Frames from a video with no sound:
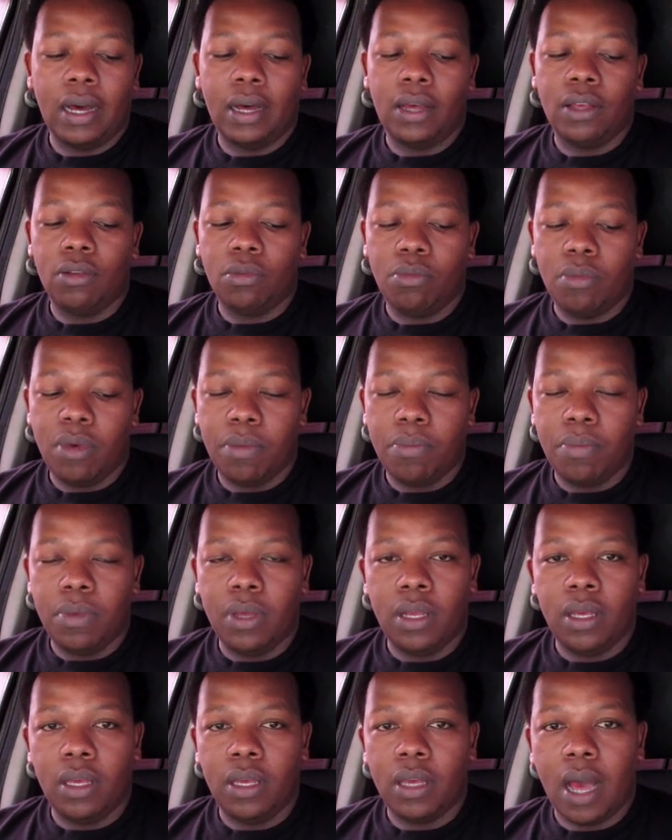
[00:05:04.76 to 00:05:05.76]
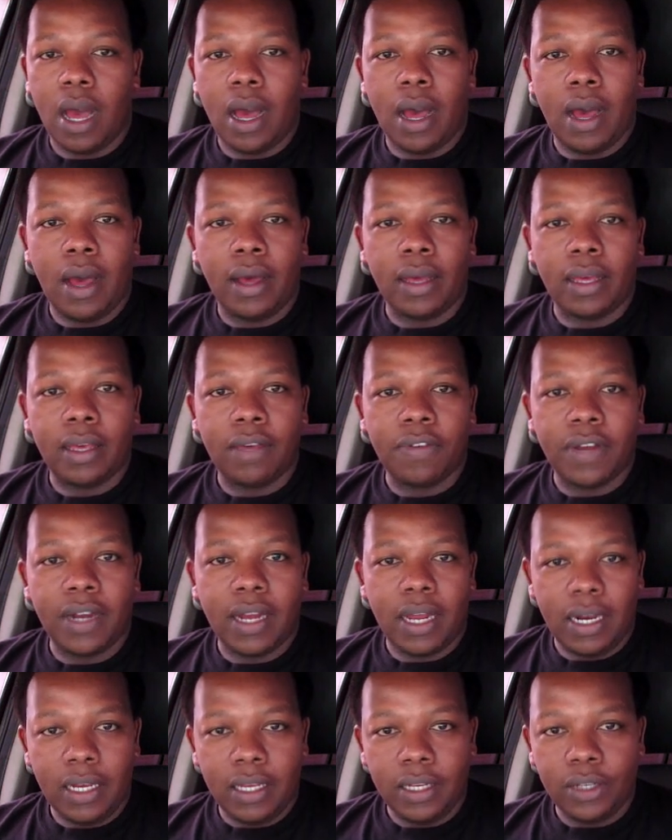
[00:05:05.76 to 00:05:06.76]
you may be given
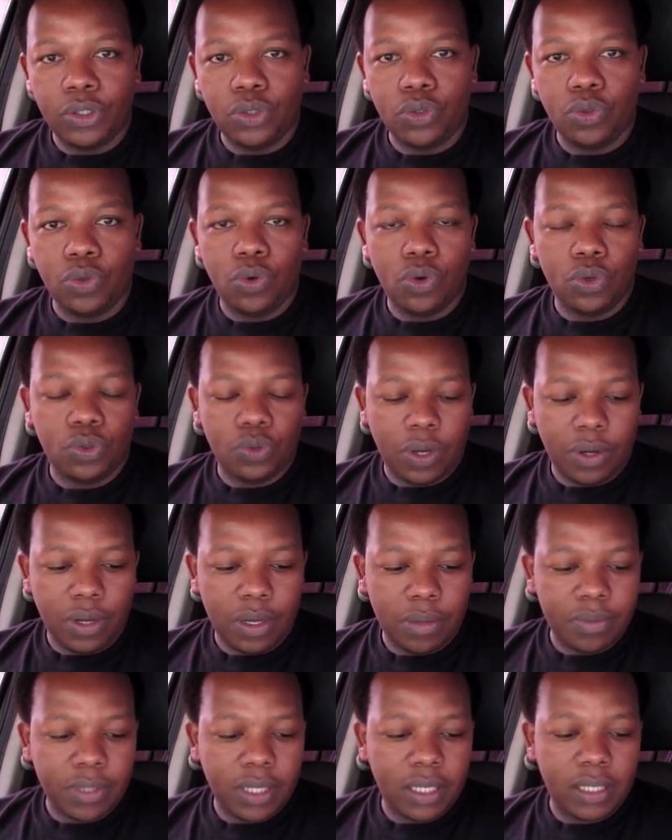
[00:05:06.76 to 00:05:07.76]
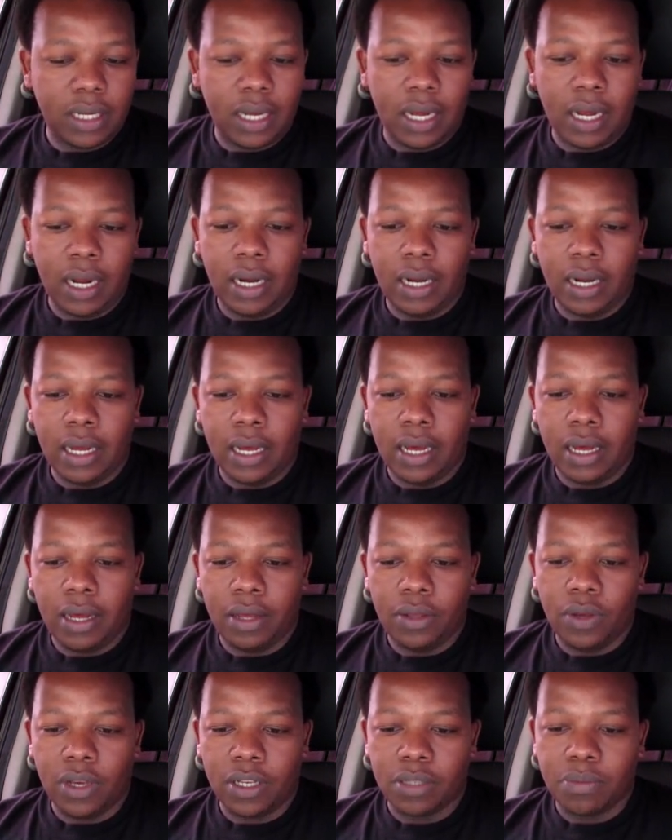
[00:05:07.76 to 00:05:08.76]
a link to go to a website and
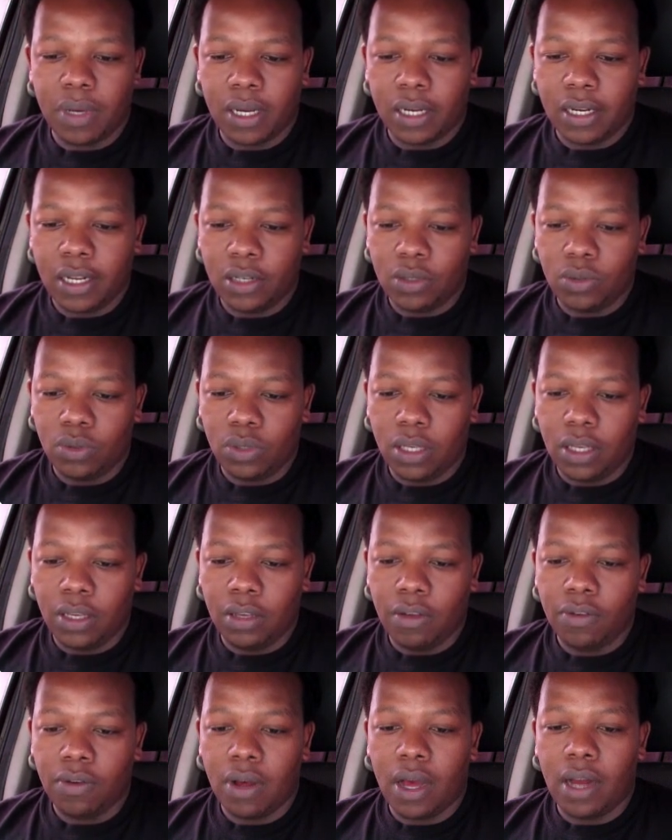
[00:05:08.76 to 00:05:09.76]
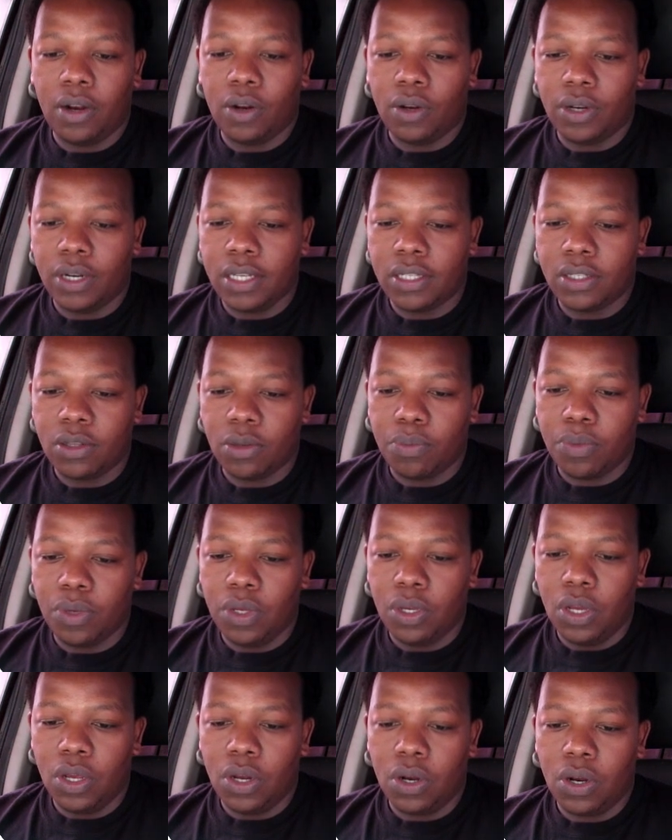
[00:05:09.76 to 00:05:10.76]
you're expected to give an honest
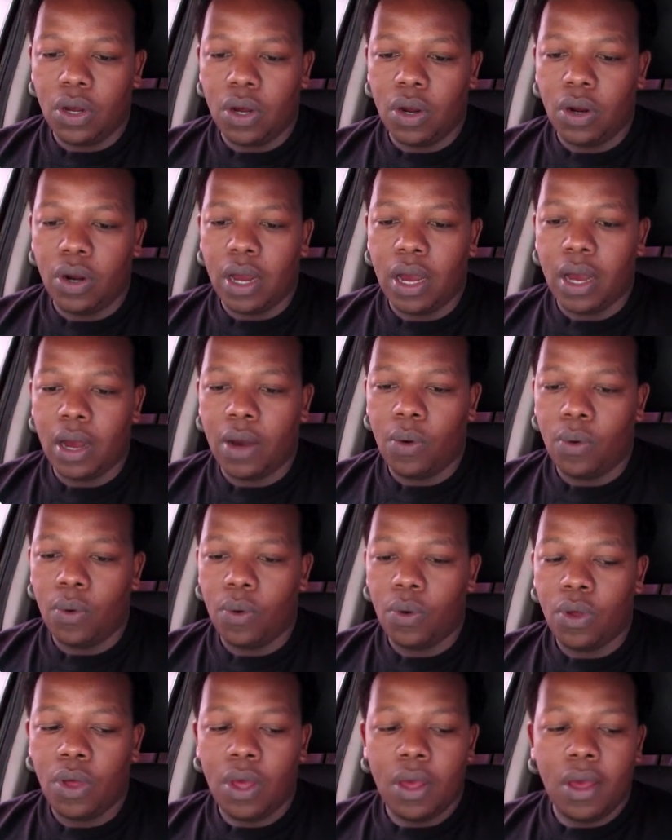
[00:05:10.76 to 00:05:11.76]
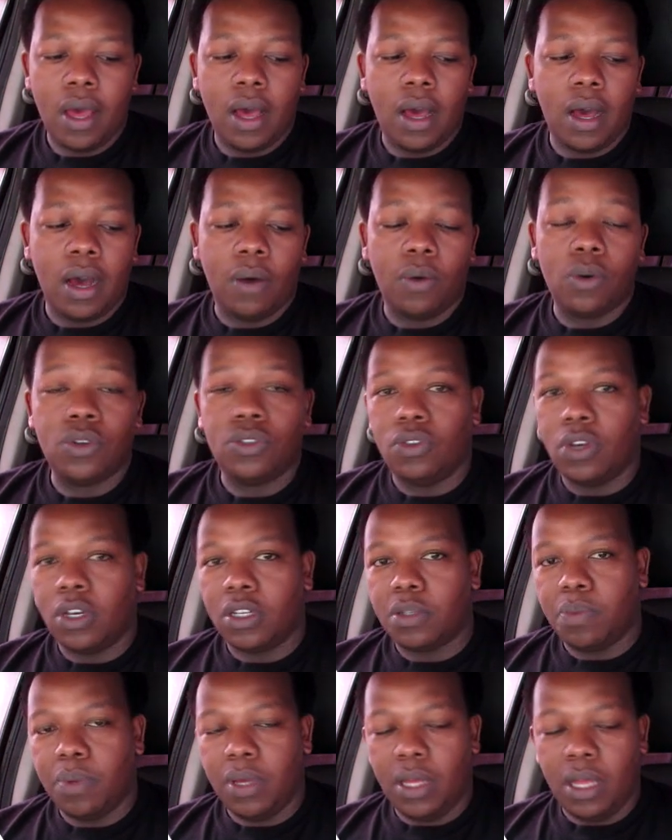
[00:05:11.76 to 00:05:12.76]
opinion on how was your
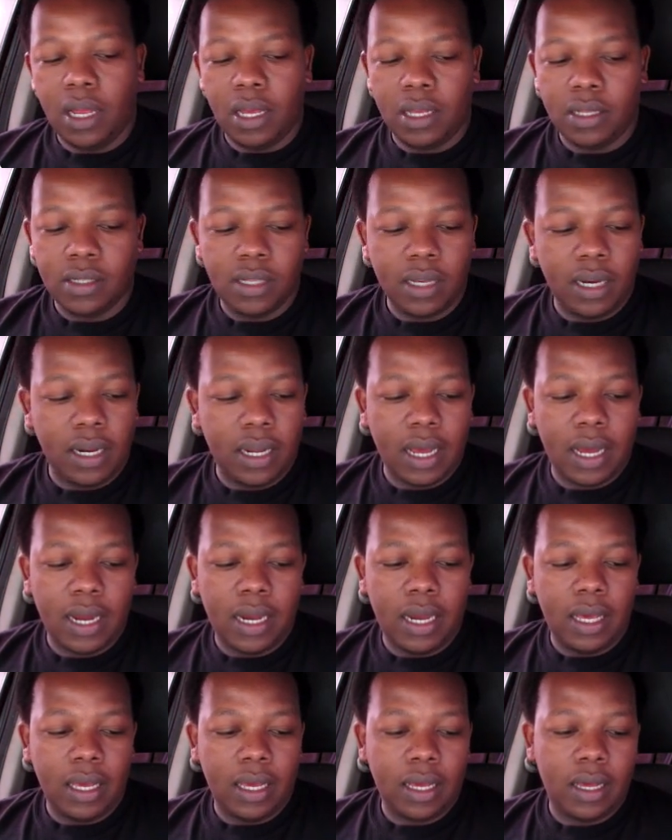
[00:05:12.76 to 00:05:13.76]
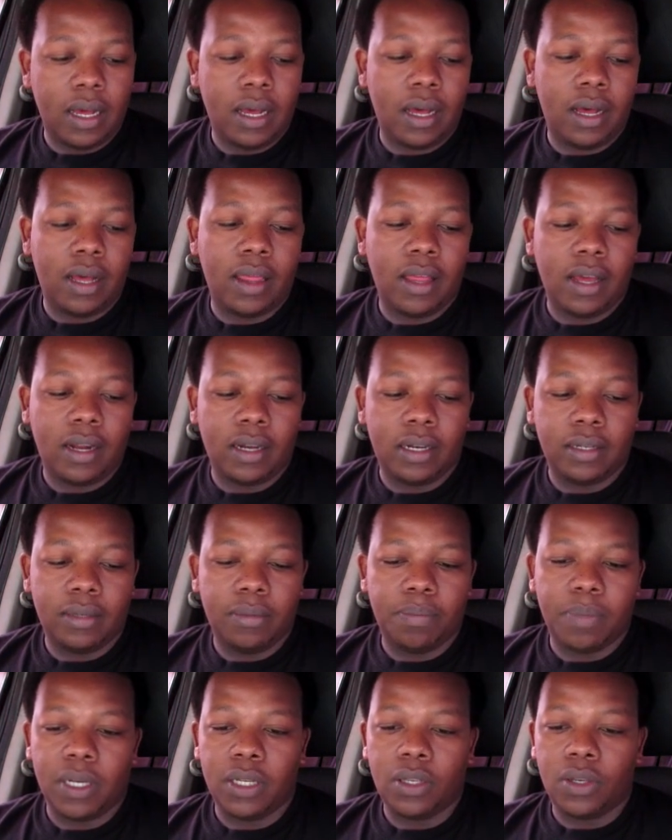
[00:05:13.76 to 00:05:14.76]
experience regarding that
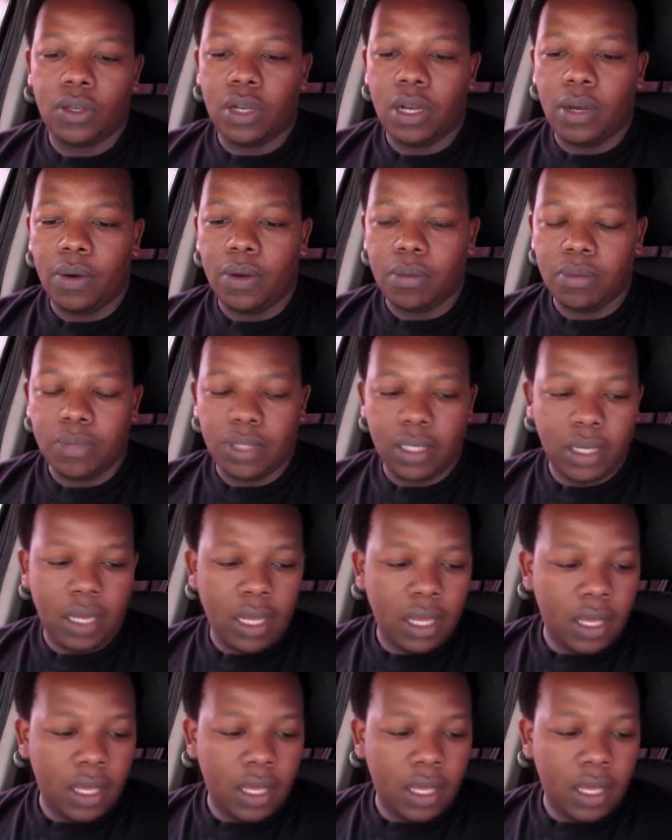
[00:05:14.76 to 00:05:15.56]
particular website.